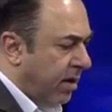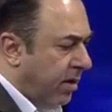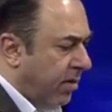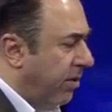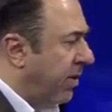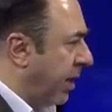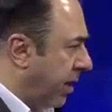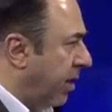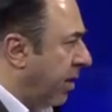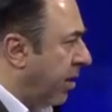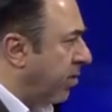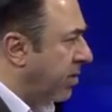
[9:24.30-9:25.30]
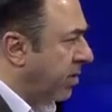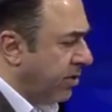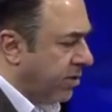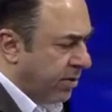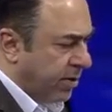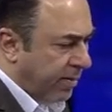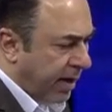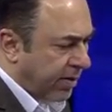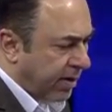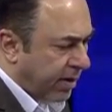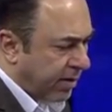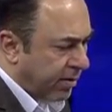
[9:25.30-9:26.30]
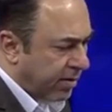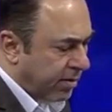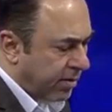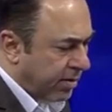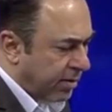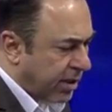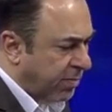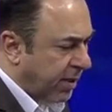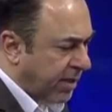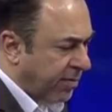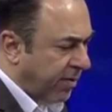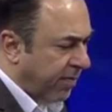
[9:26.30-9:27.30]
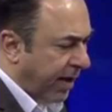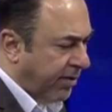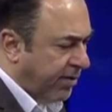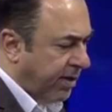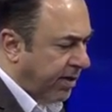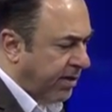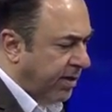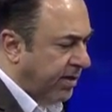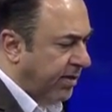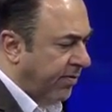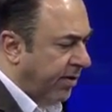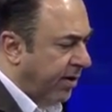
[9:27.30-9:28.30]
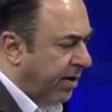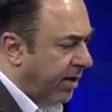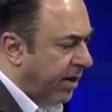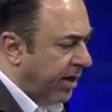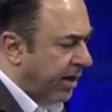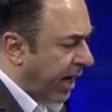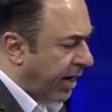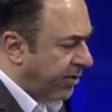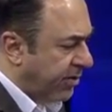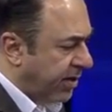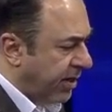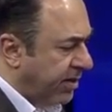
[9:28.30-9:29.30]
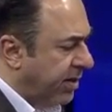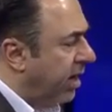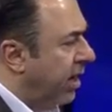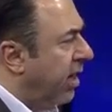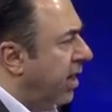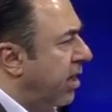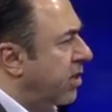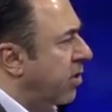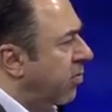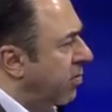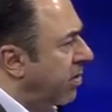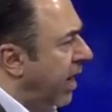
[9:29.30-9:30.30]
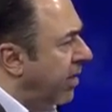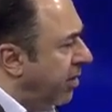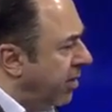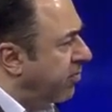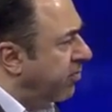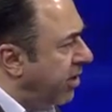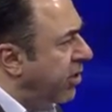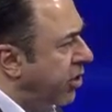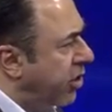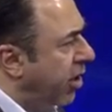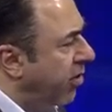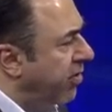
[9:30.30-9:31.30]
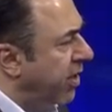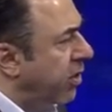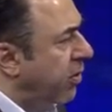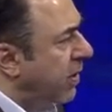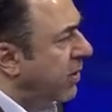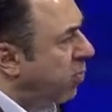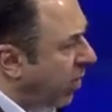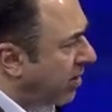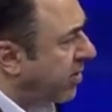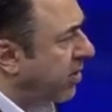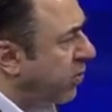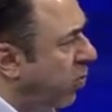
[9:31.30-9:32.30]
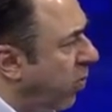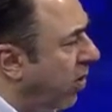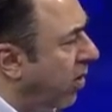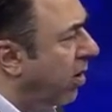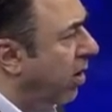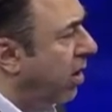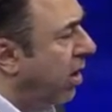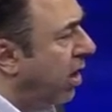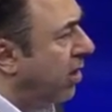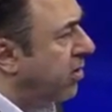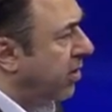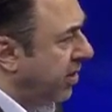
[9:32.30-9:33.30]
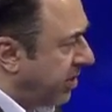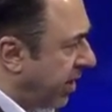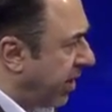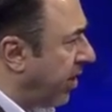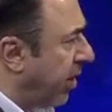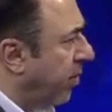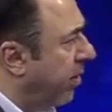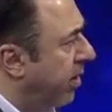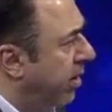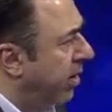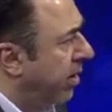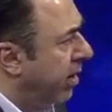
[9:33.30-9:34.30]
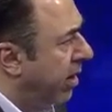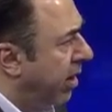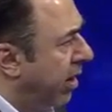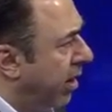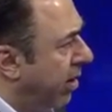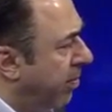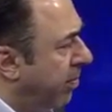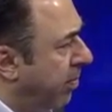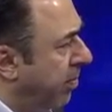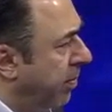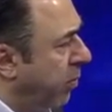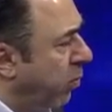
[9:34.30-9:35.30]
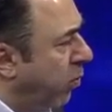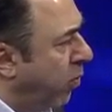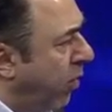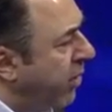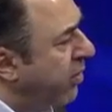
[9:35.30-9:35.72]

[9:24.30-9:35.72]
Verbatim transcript: but that he, he was concerned about the displacement of Palestinians and civilian casualties. So that does really show that the U.S. wants this war to continue. Uh, but why do you